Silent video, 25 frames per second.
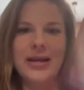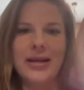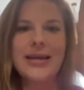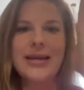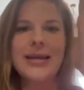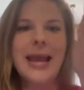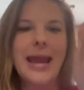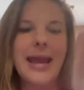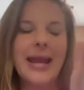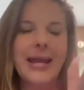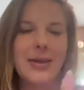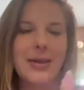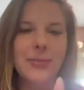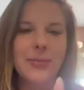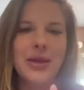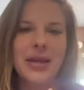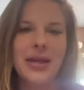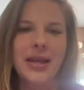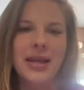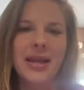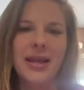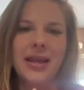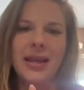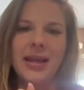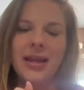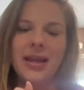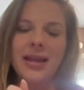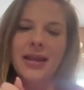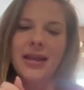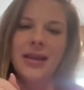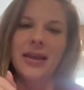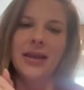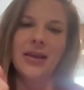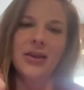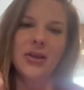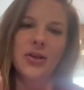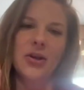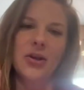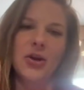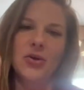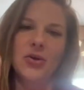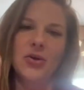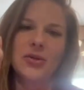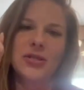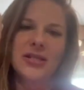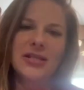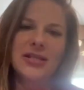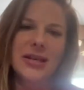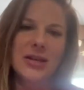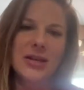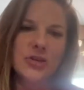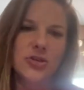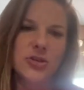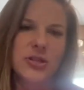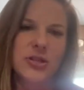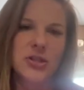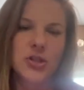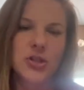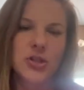gaming, decentralized